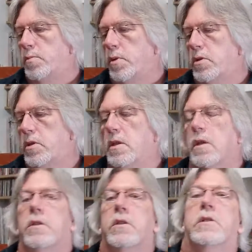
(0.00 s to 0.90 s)
Bursting
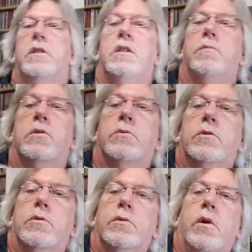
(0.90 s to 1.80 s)
at the Seams,
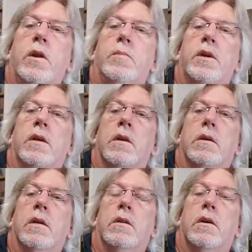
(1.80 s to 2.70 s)
which was quite a
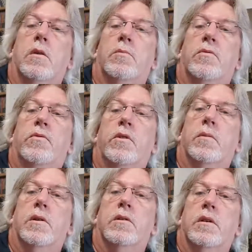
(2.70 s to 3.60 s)
big hit album for
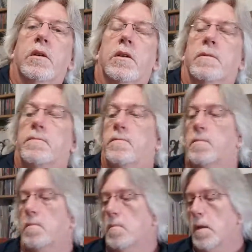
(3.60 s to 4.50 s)
them, I think,
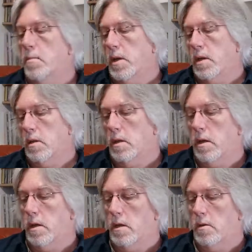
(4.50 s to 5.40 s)
back in the
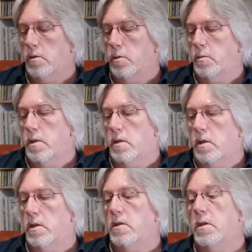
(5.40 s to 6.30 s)
day, and this would have been
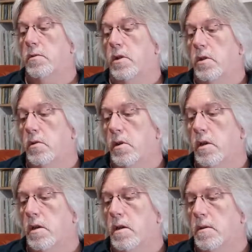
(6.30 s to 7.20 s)

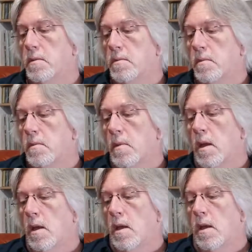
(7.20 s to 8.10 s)
1973.
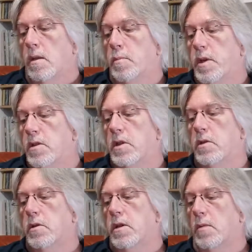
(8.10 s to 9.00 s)
The biggest
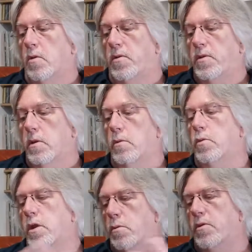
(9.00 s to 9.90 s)
hit to come off here,
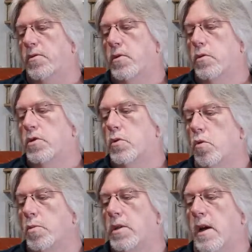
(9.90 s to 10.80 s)
well, there were a few.
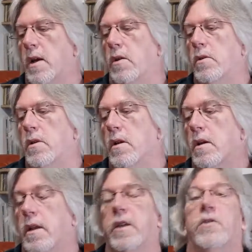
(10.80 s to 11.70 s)
Stormy Down,
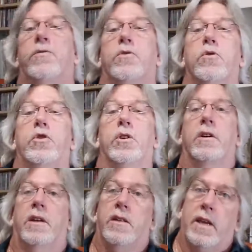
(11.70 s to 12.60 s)
Lady Fuchsia,
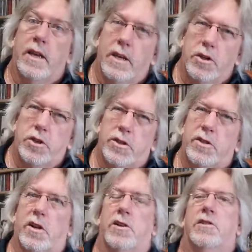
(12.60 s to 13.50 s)
another Englishness
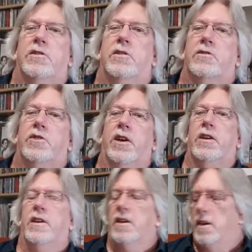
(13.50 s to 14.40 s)
kind of a track.